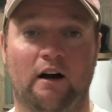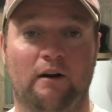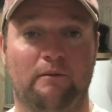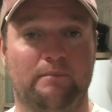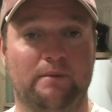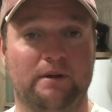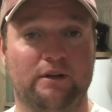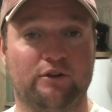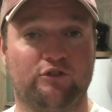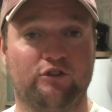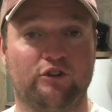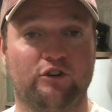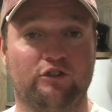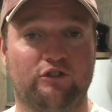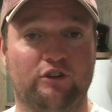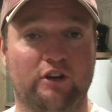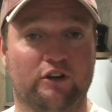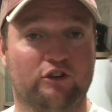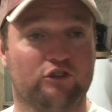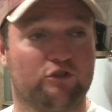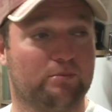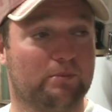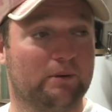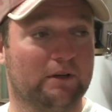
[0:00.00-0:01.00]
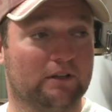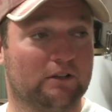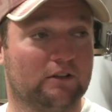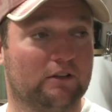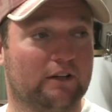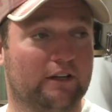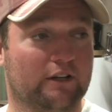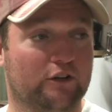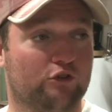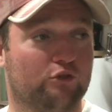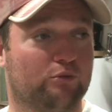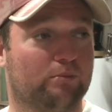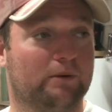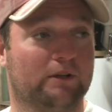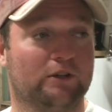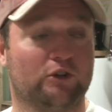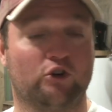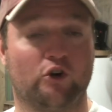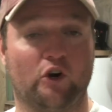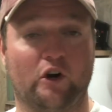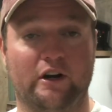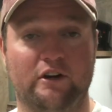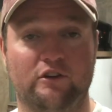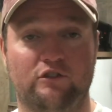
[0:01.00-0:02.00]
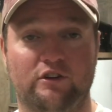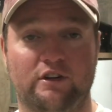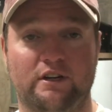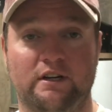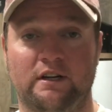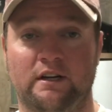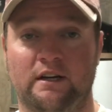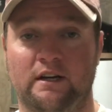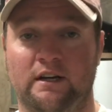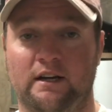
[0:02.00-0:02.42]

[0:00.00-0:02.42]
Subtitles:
Business has been crazy